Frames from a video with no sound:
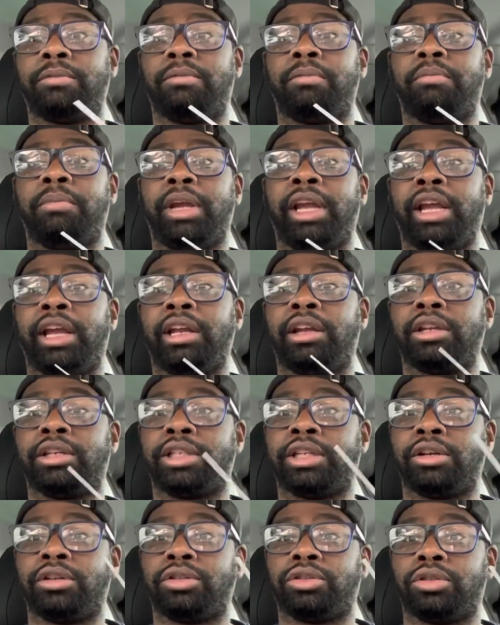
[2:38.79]
Me and the
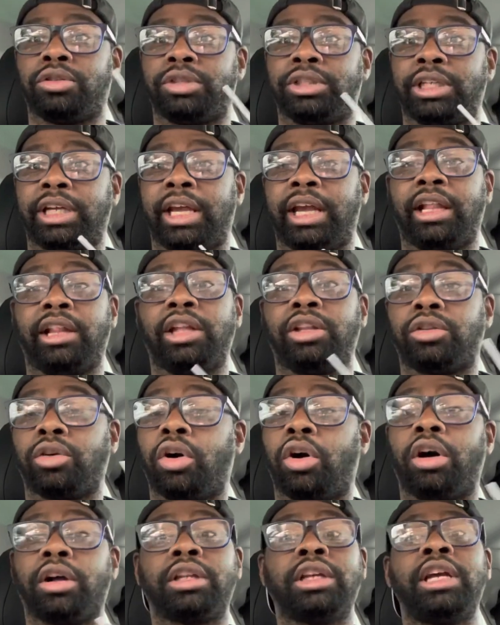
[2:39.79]
sales associate Haley
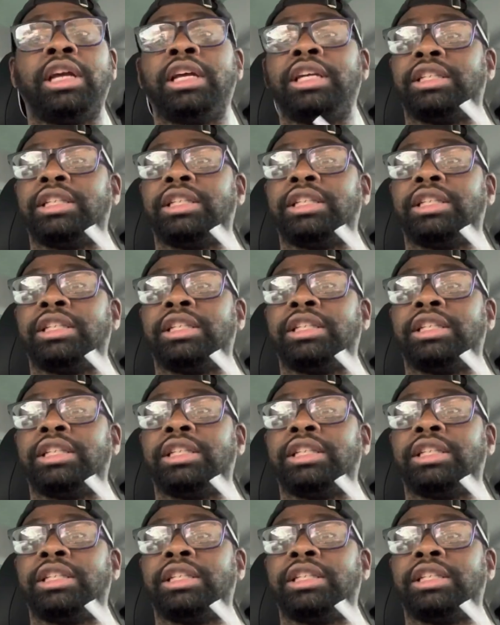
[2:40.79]
talked.